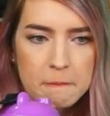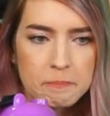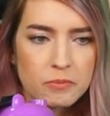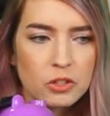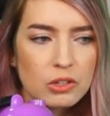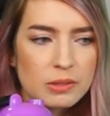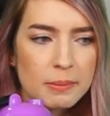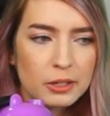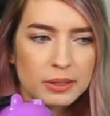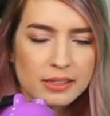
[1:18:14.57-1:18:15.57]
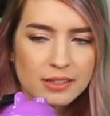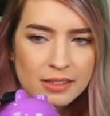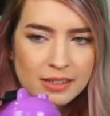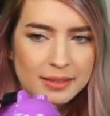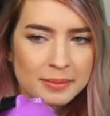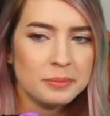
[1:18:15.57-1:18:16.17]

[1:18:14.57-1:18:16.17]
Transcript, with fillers: Use my crystals?